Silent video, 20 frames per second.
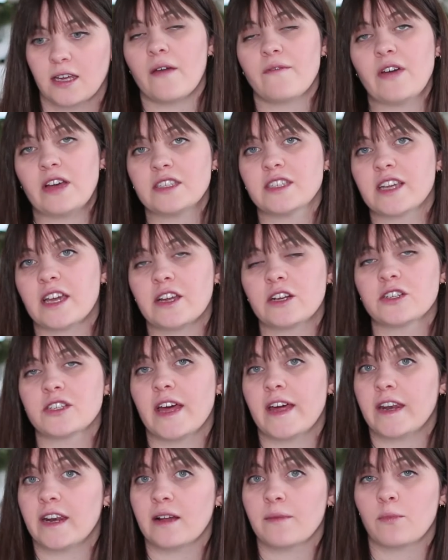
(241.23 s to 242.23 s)
Investigators
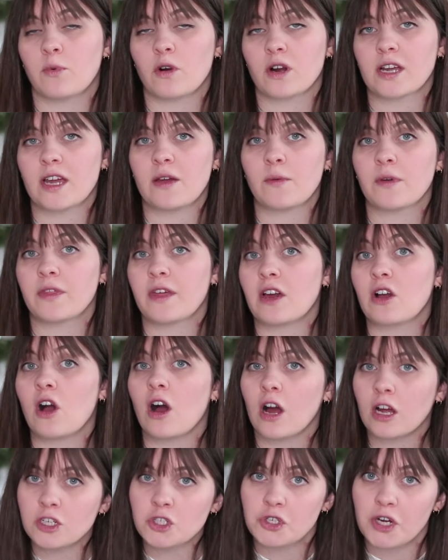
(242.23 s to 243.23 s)
ended up working with a
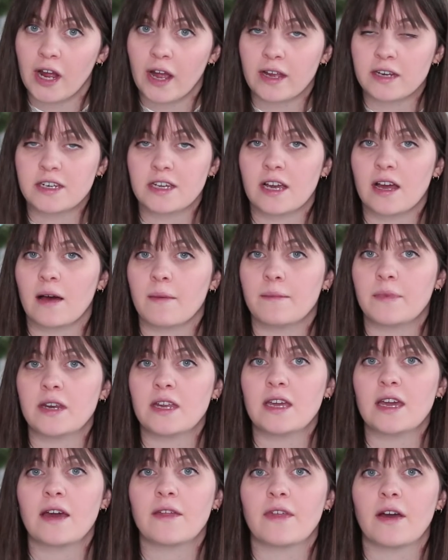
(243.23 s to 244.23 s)
contracting
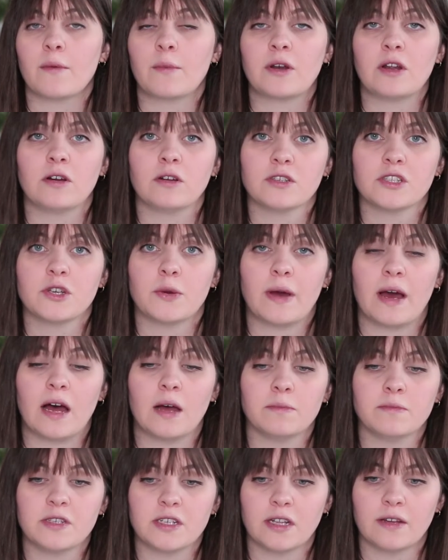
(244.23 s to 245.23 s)
company that would also
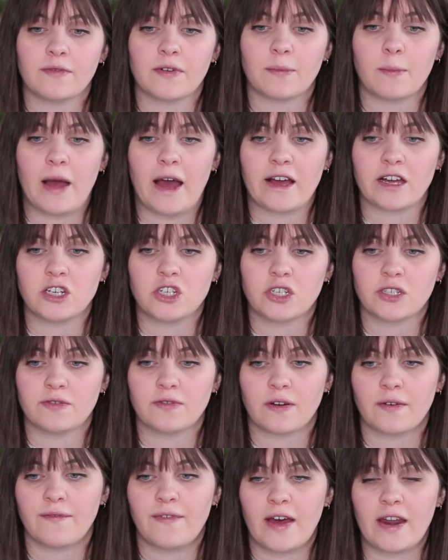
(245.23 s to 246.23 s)
help deliver packages
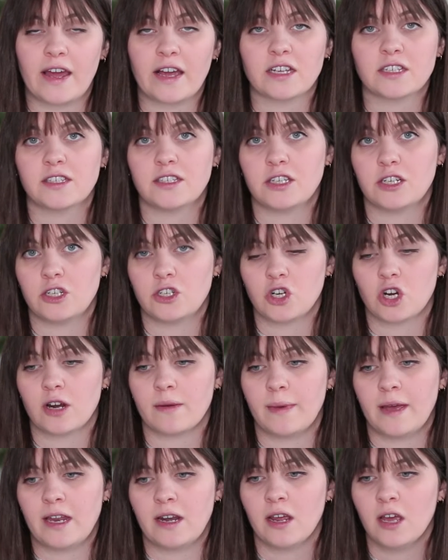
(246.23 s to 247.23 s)
for FedEx to
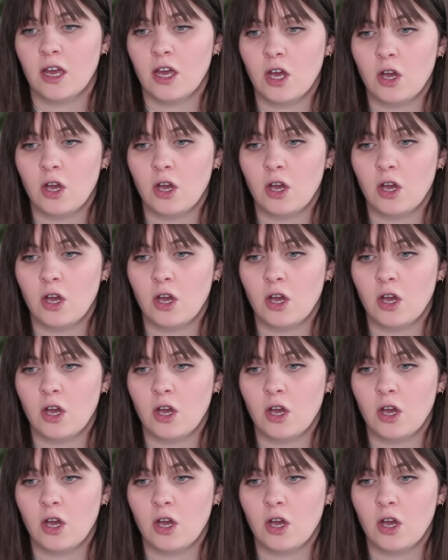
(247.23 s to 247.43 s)
determine